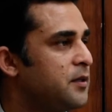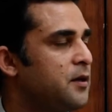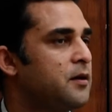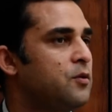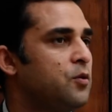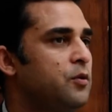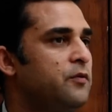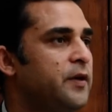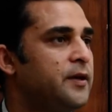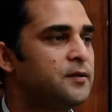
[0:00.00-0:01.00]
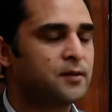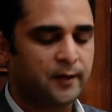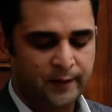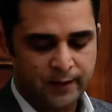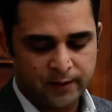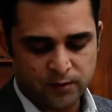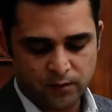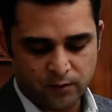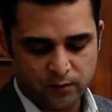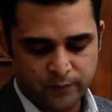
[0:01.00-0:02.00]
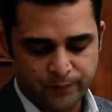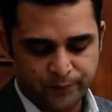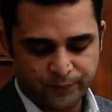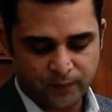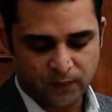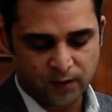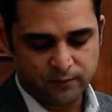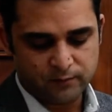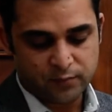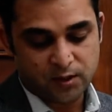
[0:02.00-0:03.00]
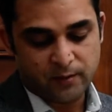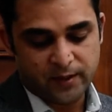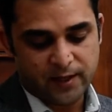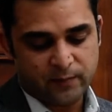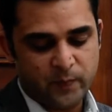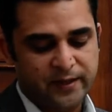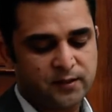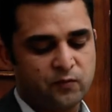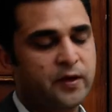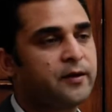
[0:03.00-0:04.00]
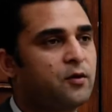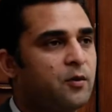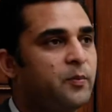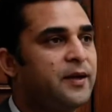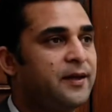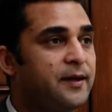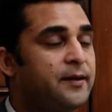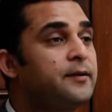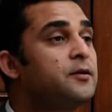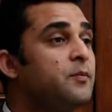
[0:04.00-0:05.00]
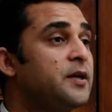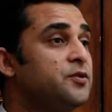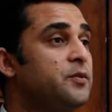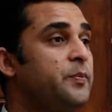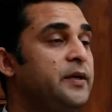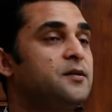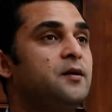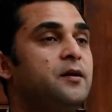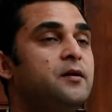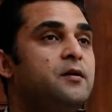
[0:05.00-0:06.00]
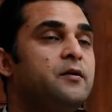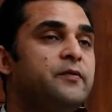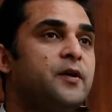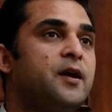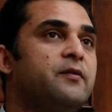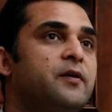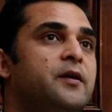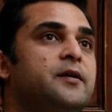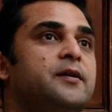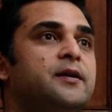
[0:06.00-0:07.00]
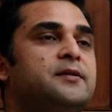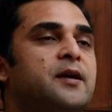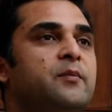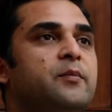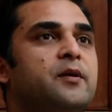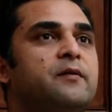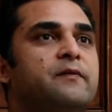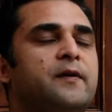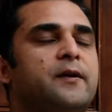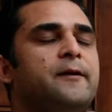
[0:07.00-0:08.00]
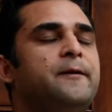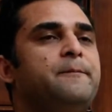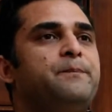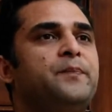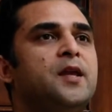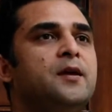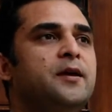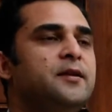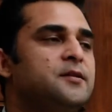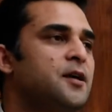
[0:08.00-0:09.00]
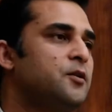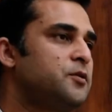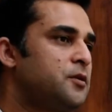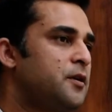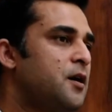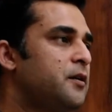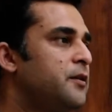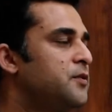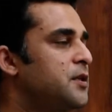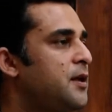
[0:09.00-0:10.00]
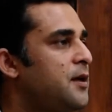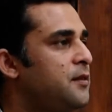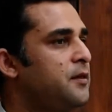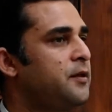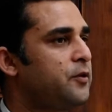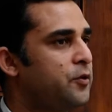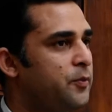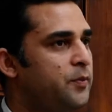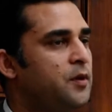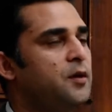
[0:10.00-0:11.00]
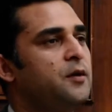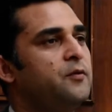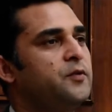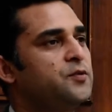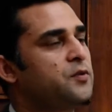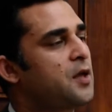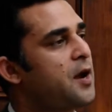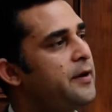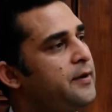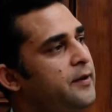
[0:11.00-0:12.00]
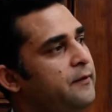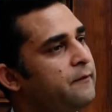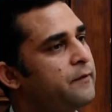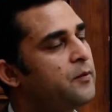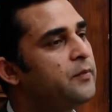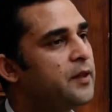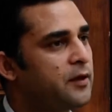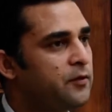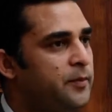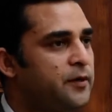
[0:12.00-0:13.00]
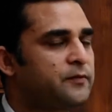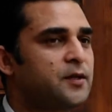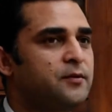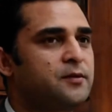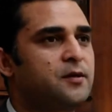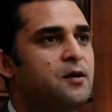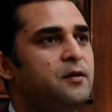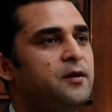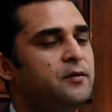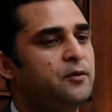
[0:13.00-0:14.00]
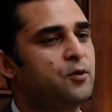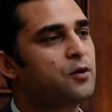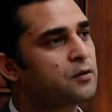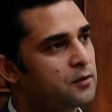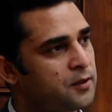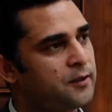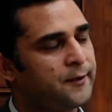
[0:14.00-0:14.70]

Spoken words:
in our own ways. So I mean, that makes it very complicated to measure peace. I don't know if you have heard the example of in South Sudan, there was an ethnic group which was hiding from the government of South Sudan in the north,